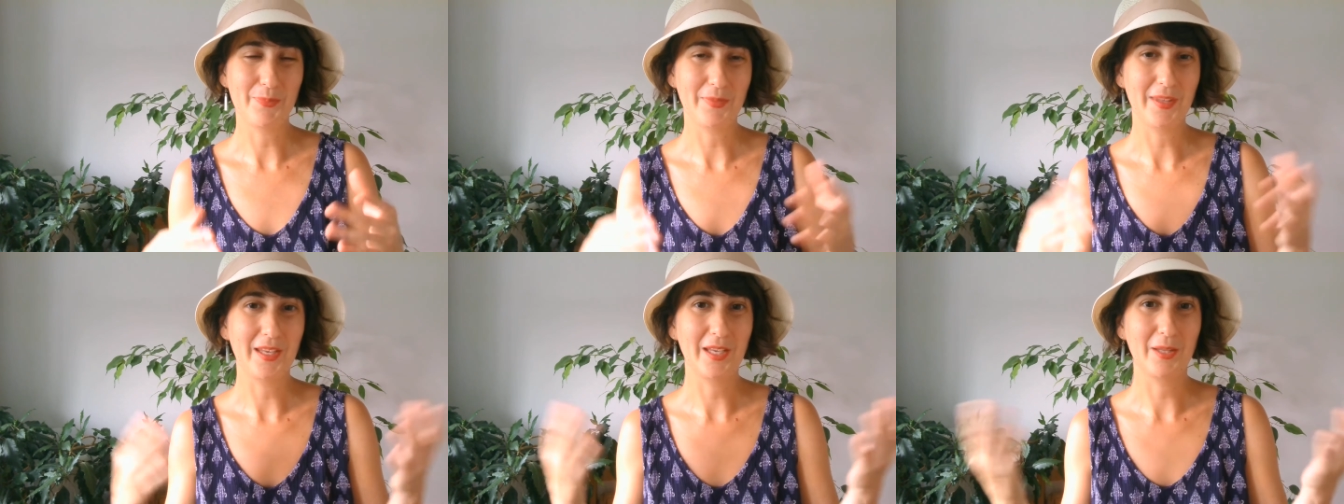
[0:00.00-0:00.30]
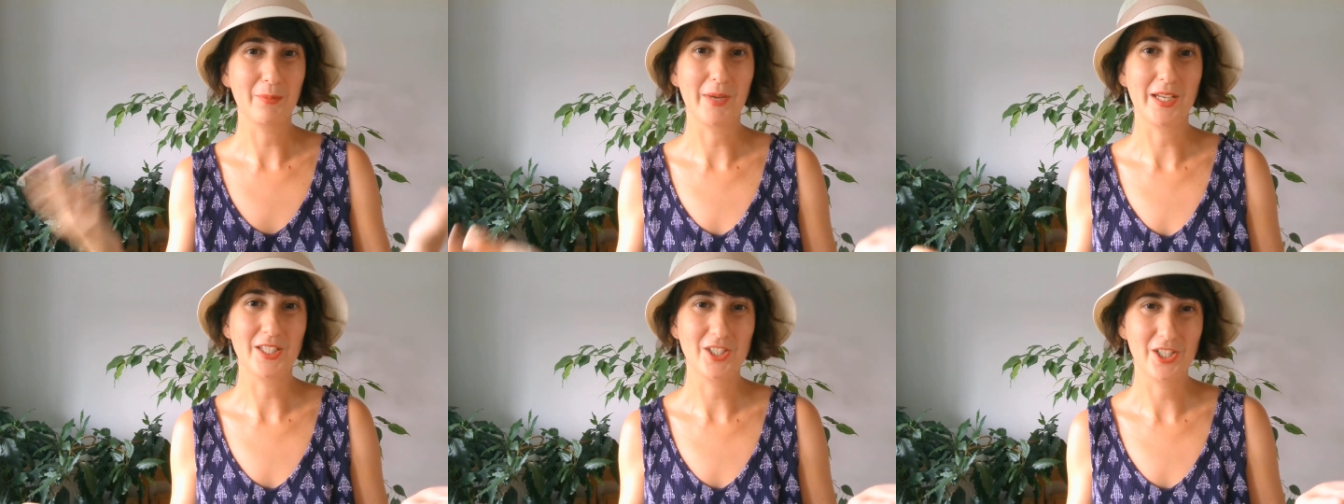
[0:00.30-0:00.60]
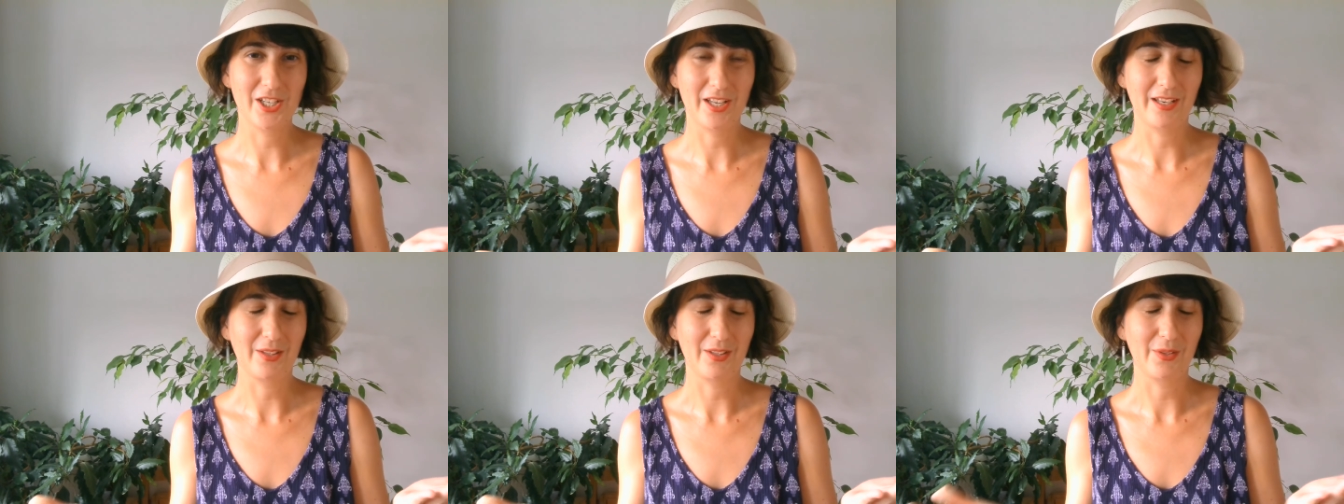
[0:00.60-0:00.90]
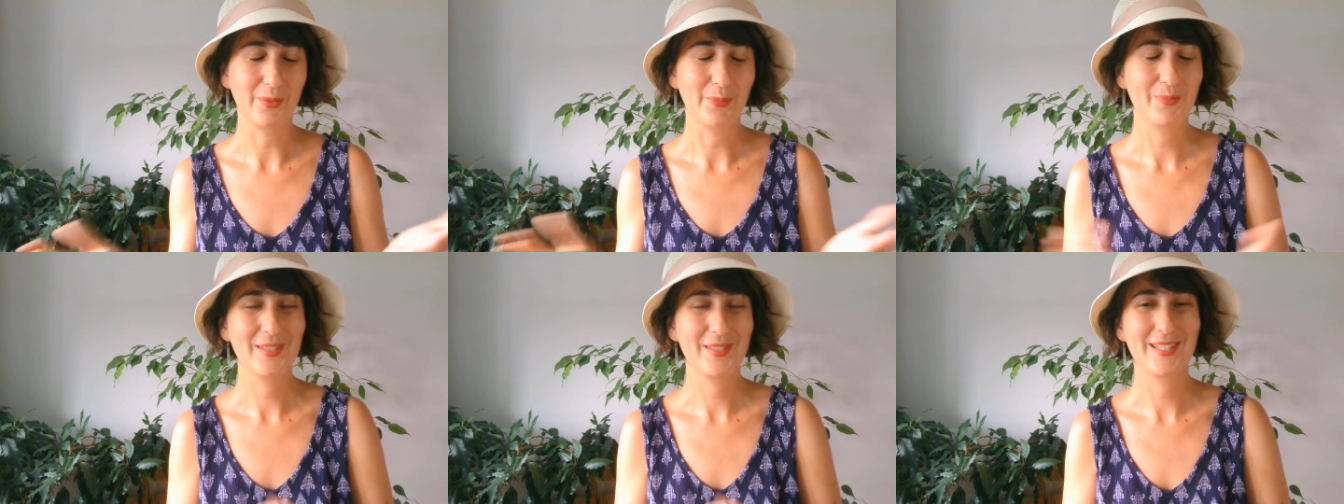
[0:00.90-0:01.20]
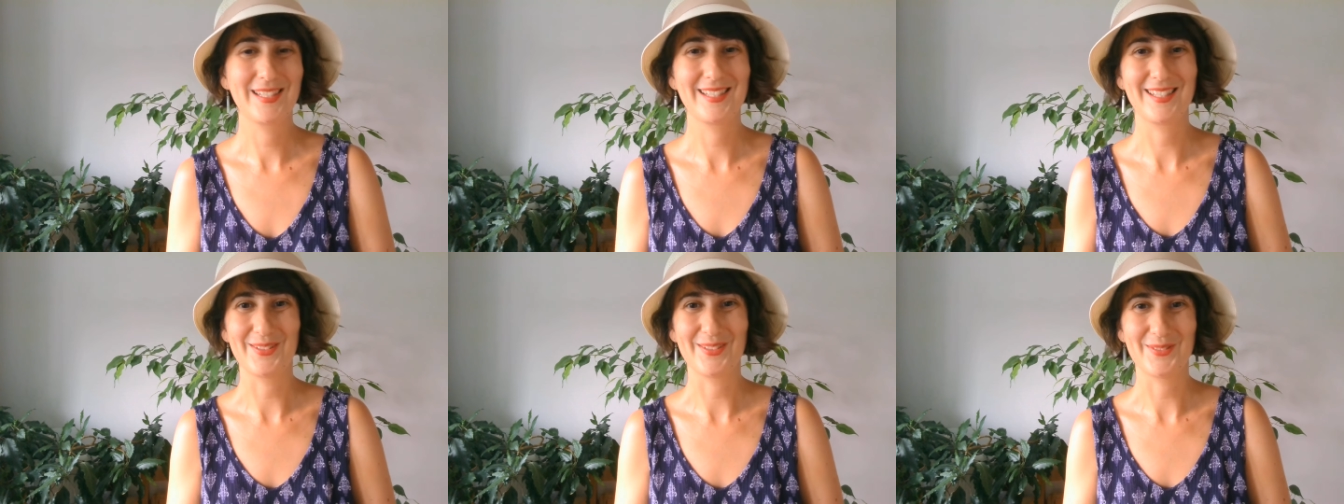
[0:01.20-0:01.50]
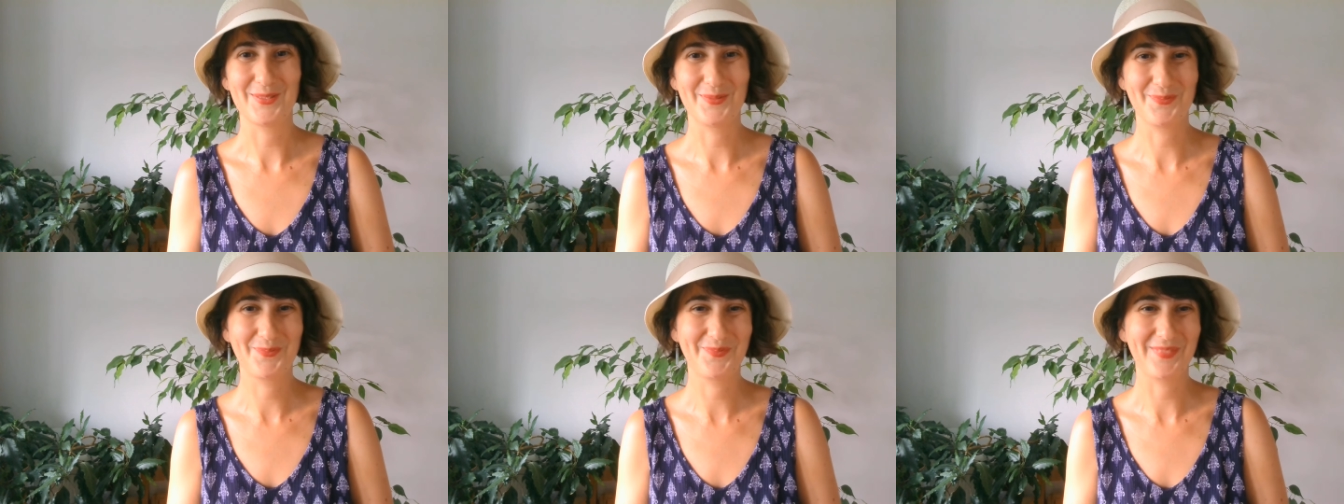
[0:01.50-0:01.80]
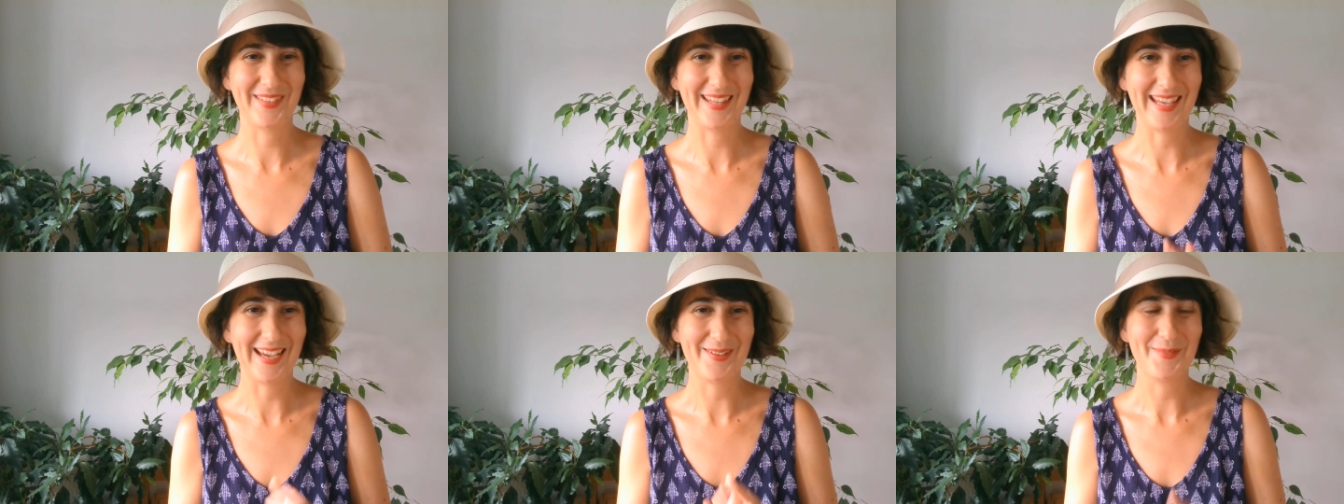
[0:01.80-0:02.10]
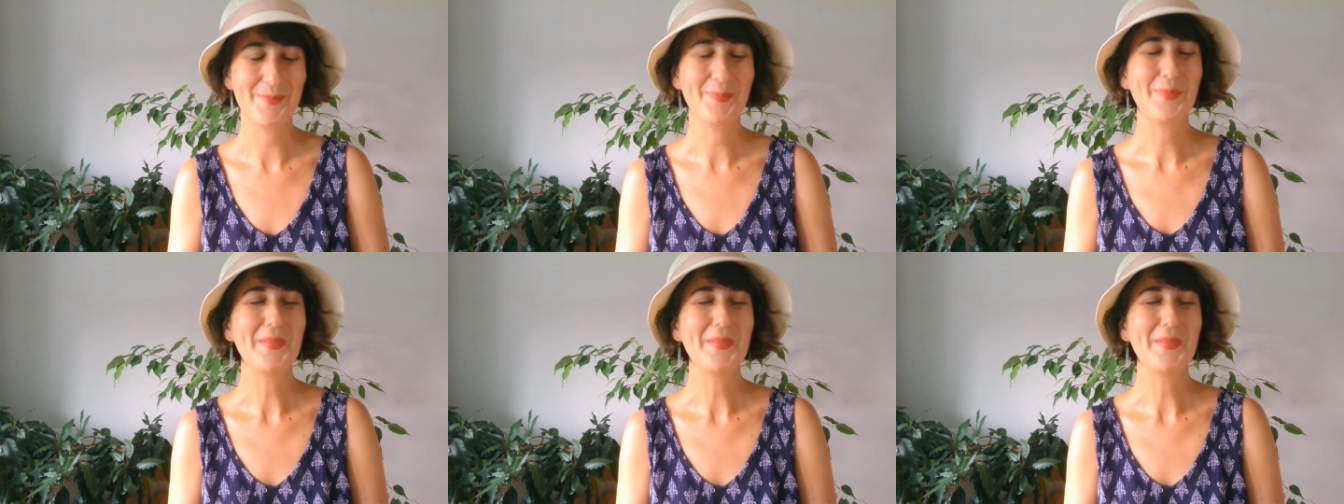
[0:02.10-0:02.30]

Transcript: in my channel. So yeah.